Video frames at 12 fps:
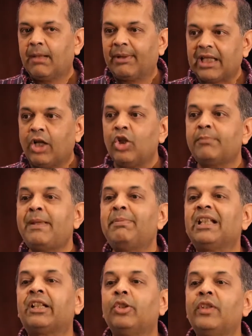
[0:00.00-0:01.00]
But our
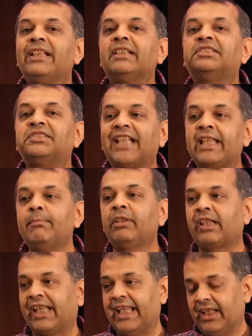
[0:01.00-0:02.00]
people are doing the same
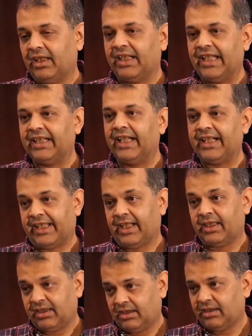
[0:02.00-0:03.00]
thing in
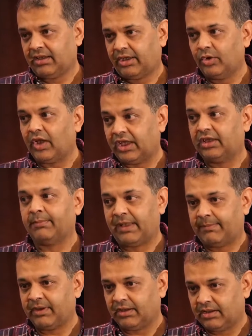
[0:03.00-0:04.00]
India to other
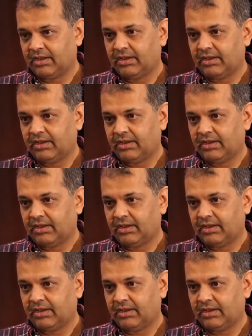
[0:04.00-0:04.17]
people.